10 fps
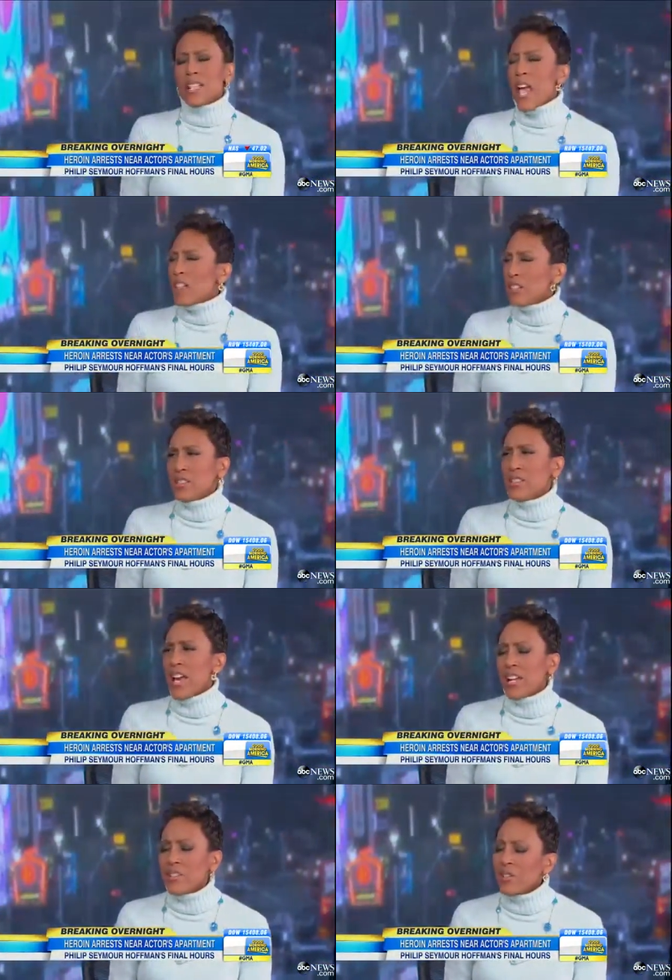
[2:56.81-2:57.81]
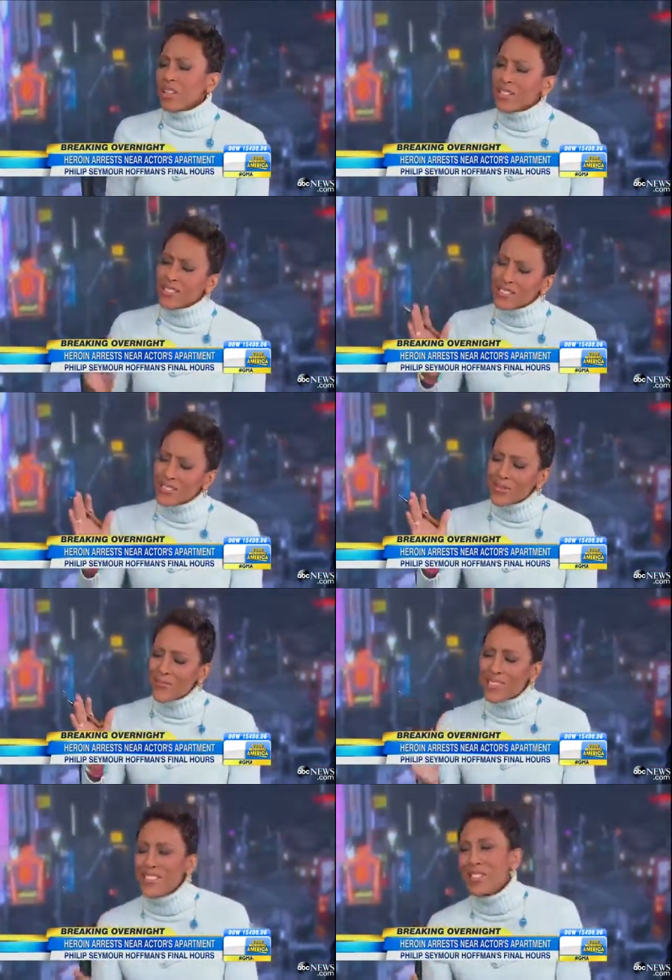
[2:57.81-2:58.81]
Talented actor. And. Yeah
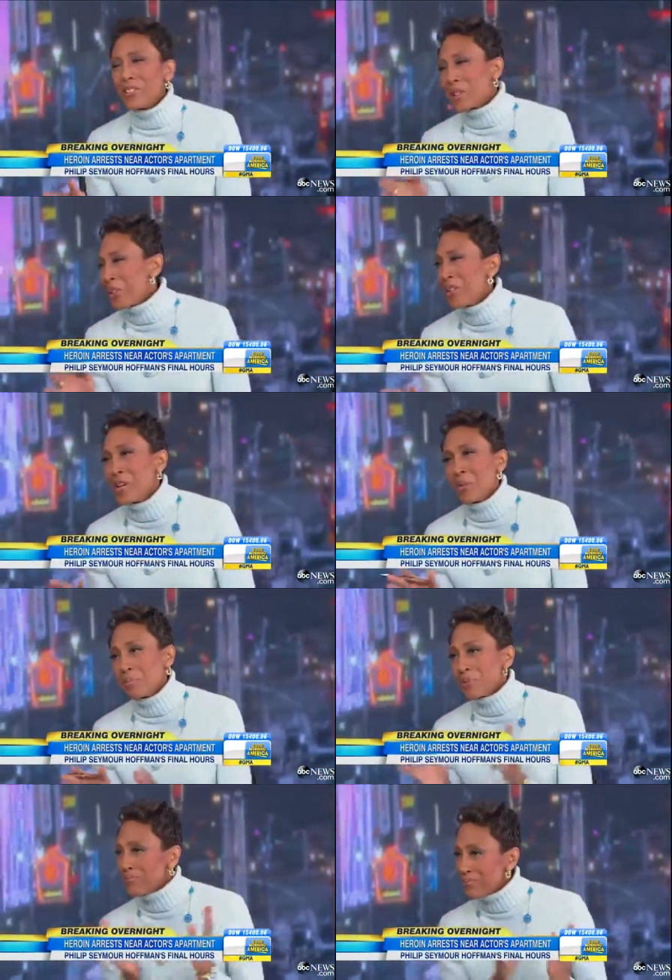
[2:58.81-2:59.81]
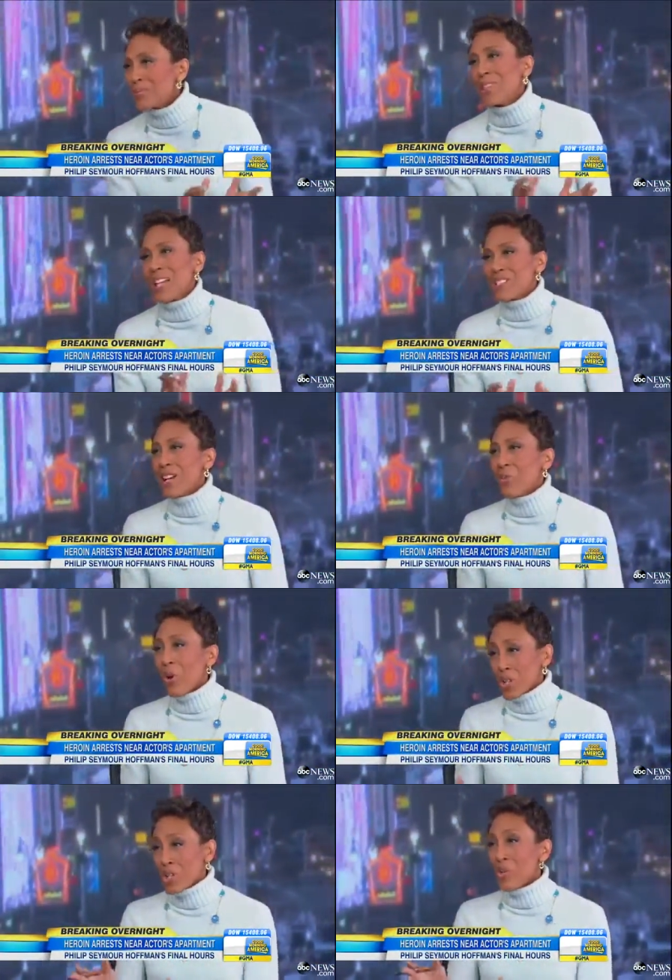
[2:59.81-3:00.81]
Cecilia, couldn't help but last night
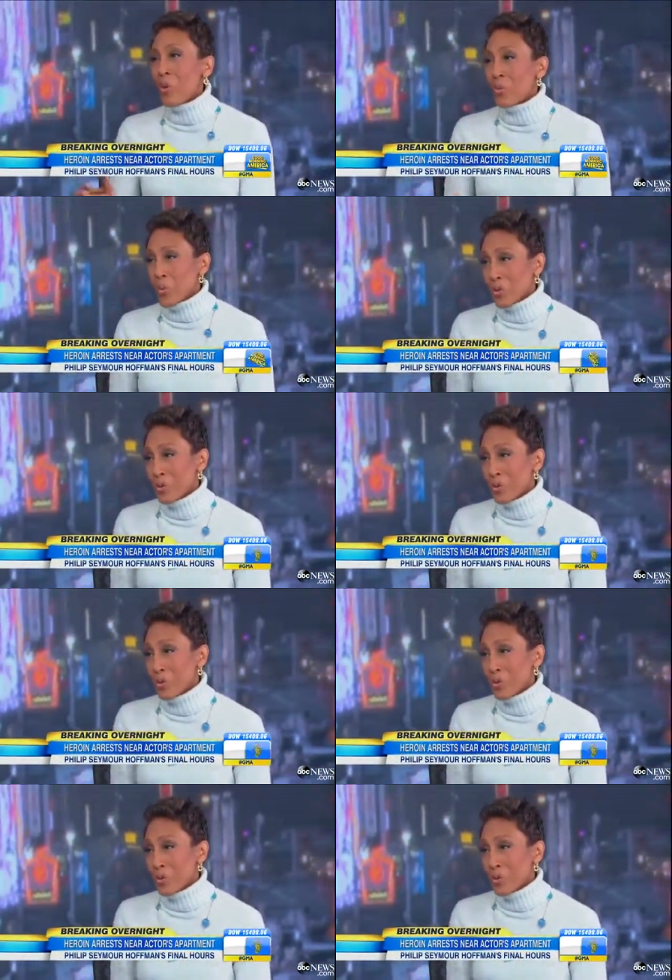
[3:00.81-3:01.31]
watching you on World